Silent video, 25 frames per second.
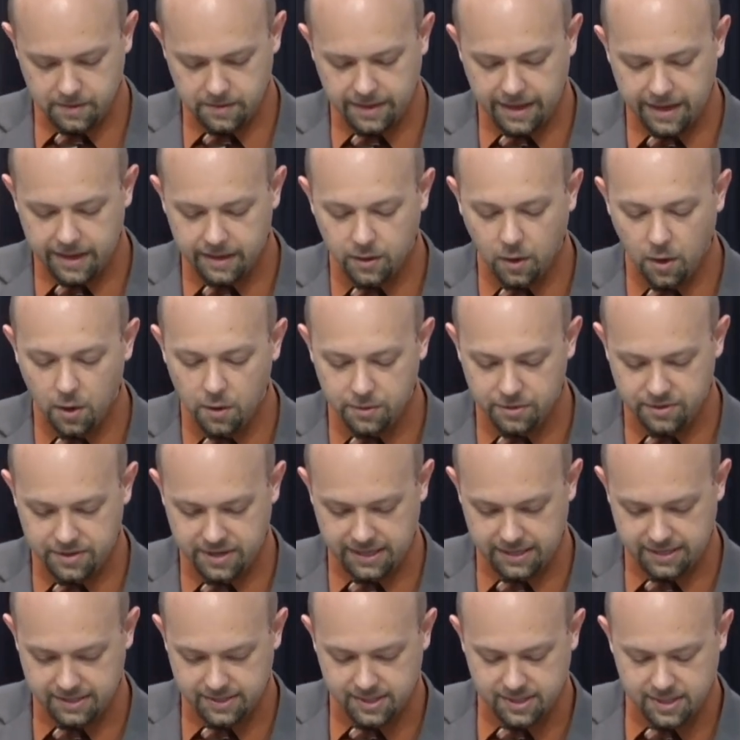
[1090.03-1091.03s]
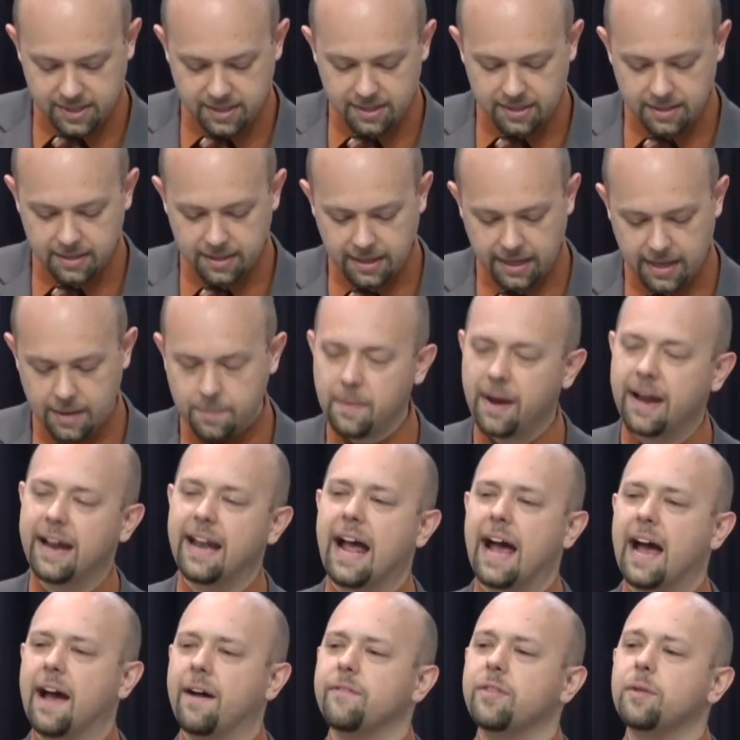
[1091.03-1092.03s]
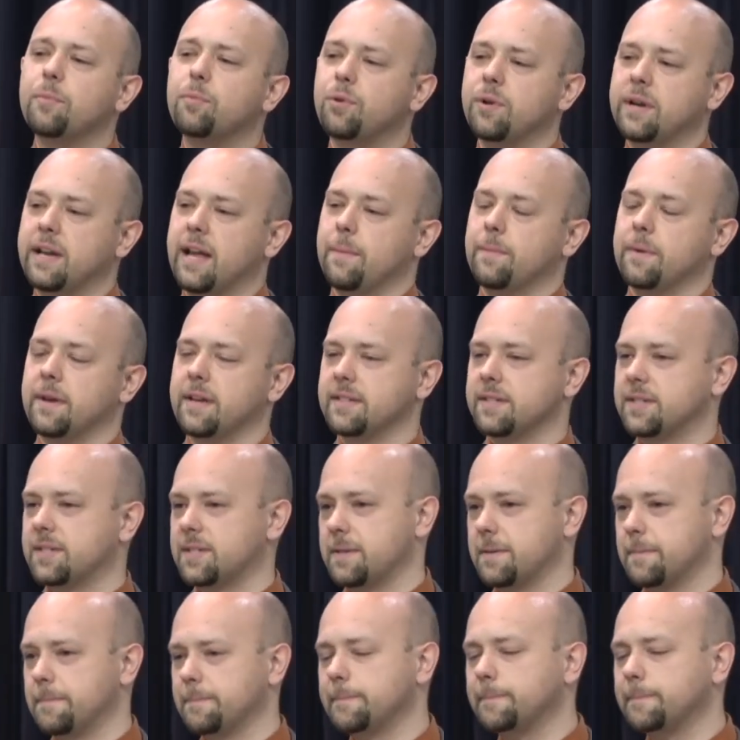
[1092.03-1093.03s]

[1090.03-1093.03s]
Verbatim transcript: That in all things he might have the preeminence.